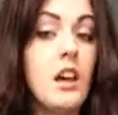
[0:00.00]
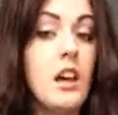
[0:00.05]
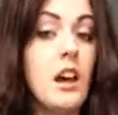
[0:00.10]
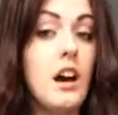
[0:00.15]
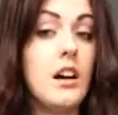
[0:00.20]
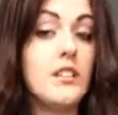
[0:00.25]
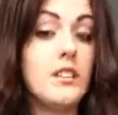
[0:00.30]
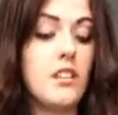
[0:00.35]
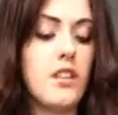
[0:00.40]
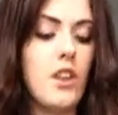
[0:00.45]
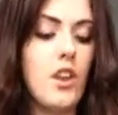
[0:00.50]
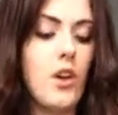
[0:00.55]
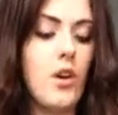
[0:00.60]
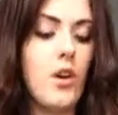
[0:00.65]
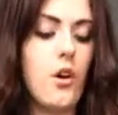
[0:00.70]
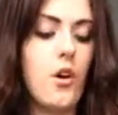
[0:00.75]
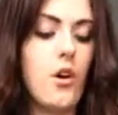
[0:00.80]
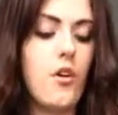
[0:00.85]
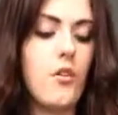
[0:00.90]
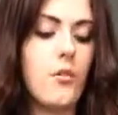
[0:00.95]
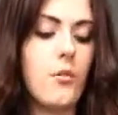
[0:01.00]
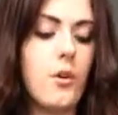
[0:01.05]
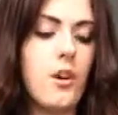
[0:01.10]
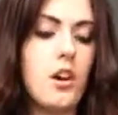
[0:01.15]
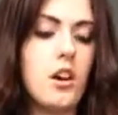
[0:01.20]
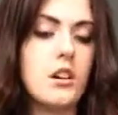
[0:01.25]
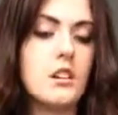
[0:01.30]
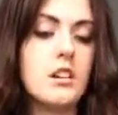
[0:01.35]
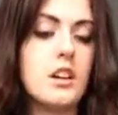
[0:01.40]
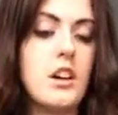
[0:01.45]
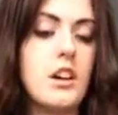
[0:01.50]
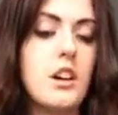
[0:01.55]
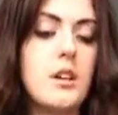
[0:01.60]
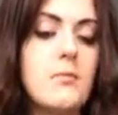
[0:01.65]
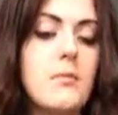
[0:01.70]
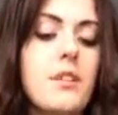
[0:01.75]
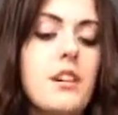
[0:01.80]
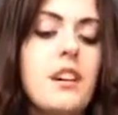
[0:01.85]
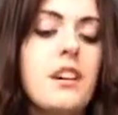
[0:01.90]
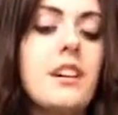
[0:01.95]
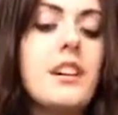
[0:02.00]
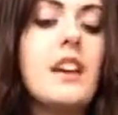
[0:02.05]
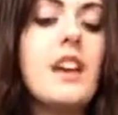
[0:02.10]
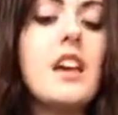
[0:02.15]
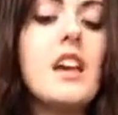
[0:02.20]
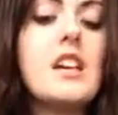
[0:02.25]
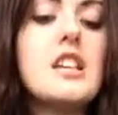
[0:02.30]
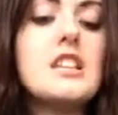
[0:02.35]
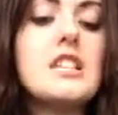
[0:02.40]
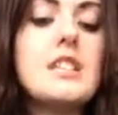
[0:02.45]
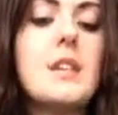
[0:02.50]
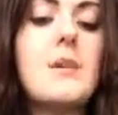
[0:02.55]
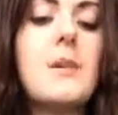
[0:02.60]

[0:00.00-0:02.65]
That's a lot of work. So